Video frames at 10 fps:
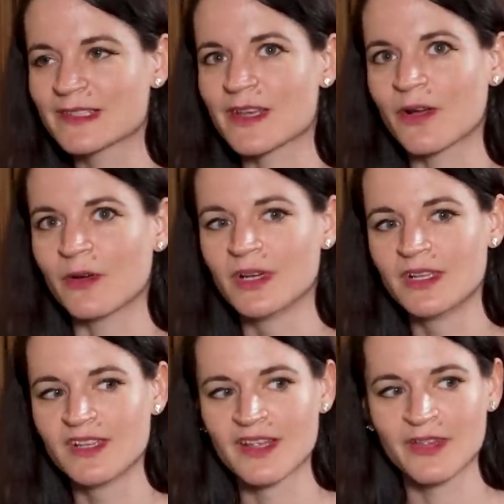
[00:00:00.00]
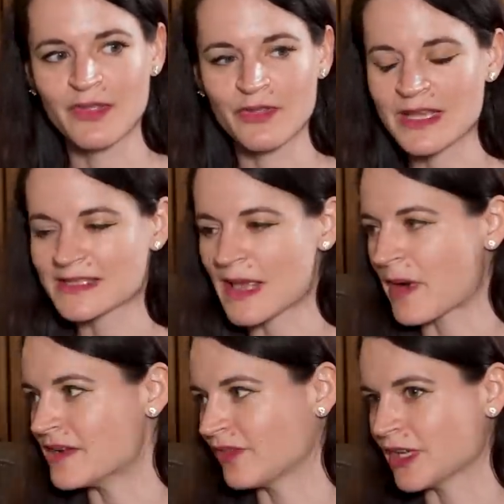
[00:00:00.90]
So the things that
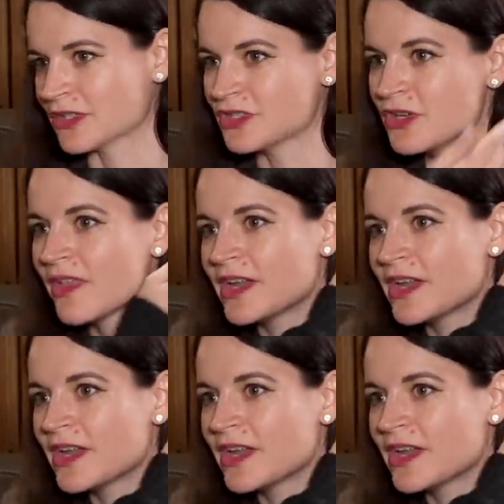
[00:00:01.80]
mind flayers do,